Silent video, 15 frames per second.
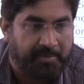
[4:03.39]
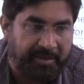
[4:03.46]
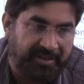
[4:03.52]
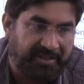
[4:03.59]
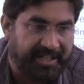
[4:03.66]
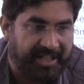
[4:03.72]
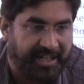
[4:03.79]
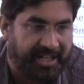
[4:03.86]
be
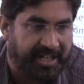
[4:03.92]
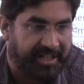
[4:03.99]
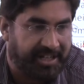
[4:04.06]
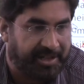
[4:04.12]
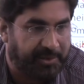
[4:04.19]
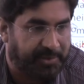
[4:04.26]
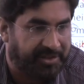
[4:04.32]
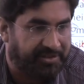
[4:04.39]

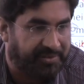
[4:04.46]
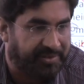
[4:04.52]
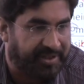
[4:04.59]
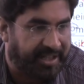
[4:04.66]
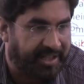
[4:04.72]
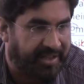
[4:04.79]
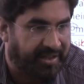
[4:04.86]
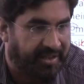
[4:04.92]
dedicated to the
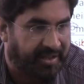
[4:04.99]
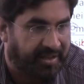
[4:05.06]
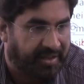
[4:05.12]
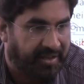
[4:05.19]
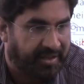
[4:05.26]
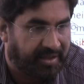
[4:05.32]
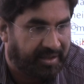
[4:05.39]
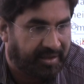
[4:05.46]
society.
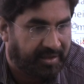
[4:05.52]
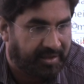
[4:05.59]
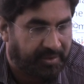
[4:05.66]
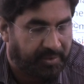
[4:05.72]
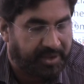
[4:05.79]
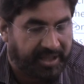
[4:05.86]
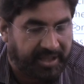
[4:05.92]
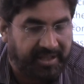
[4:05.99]

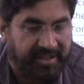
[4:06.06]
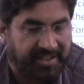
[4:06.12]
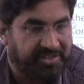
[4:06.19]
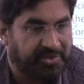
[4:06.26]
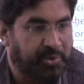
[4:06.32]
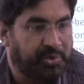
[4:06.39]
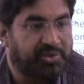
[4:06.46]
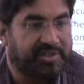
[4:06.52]
Okay, he
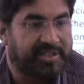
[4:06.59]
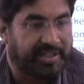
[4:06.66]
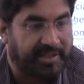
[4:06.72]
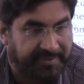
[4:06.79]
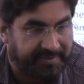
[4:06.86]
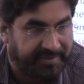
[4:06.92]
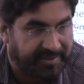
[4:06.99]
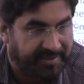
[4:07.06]
has no
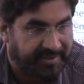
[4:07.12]
self.